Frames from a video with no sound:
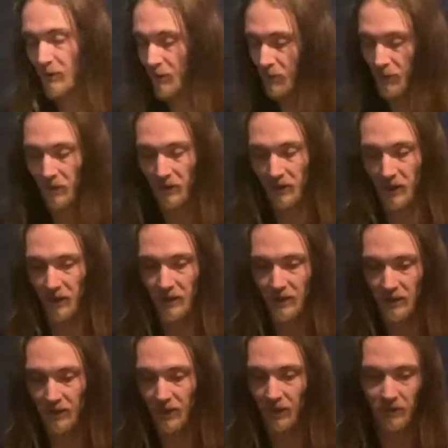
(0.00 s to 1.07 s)
or
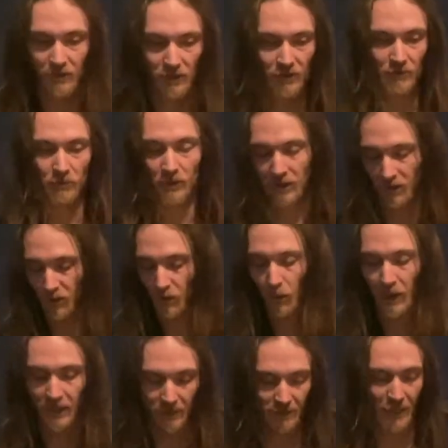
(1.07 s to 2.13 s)
you just want
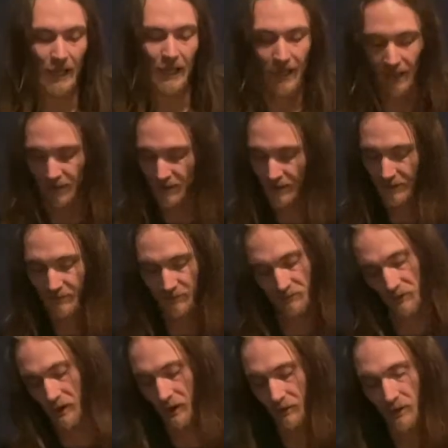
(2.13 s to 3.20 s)
quick attack,
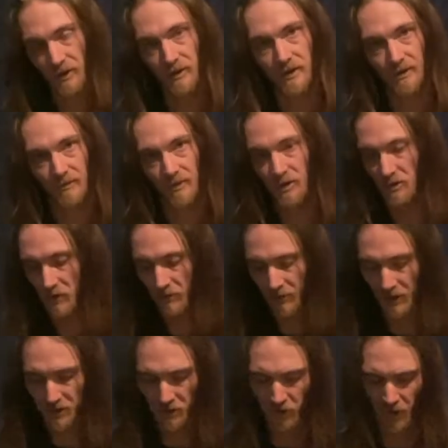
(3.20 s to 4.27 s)
use your
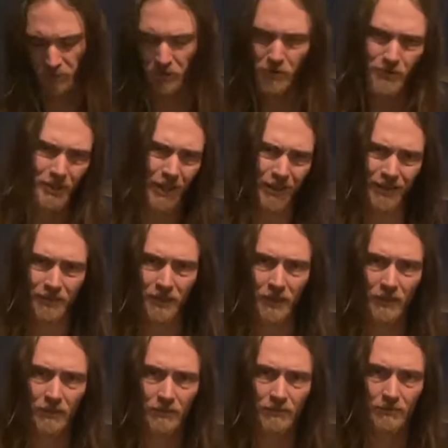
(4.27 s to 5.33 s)
French grip. Use all of it.
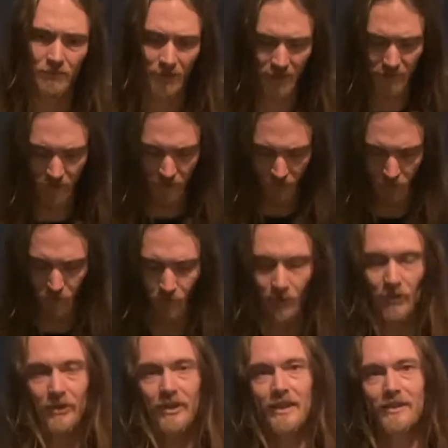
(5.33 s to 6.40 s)
These are
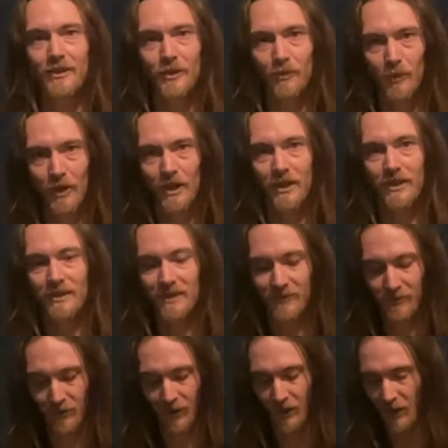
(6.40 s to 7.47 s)
tools. These are words
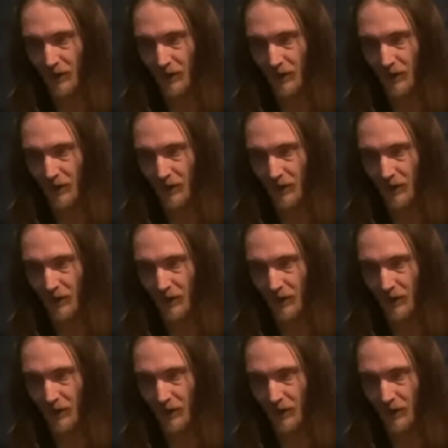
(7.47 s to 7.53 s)
for your